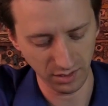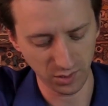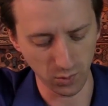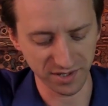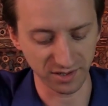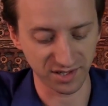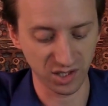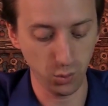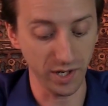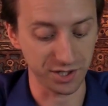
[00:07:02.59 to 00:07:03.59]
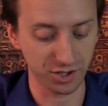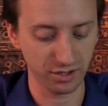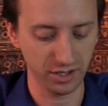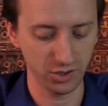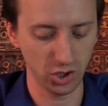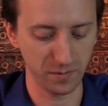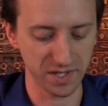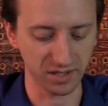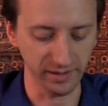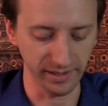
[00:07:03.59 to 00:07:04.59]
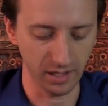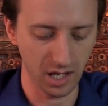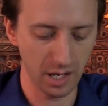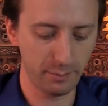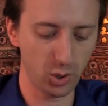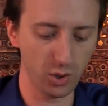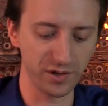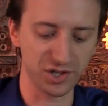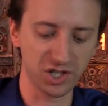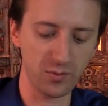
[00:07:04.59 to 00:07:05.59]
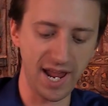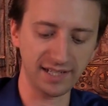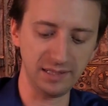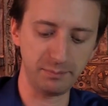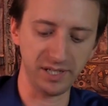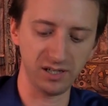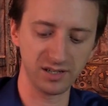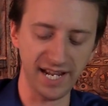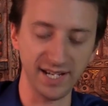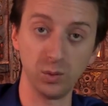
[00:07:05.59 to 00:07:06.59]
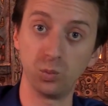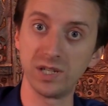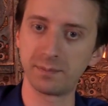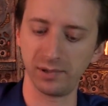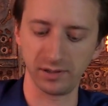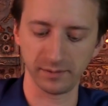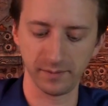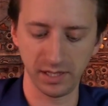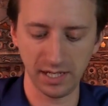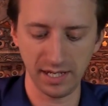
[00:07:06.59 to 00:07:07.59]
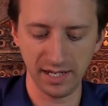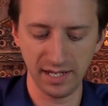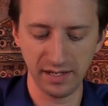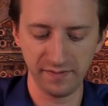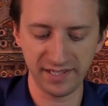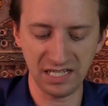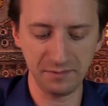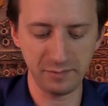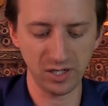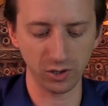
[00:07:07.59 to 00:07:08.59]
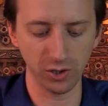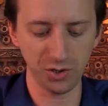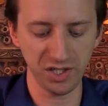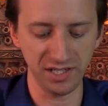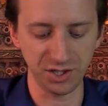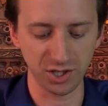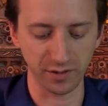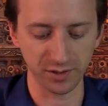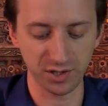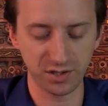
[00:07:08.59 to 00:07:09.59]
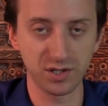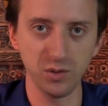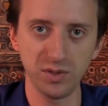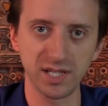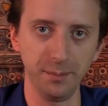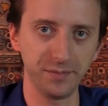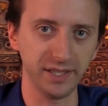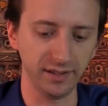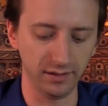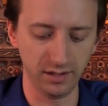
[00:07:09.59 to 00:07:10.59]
The wizards twitch nervously, pull their scraggly beards, and whisper. They seem to be urging each other to do something.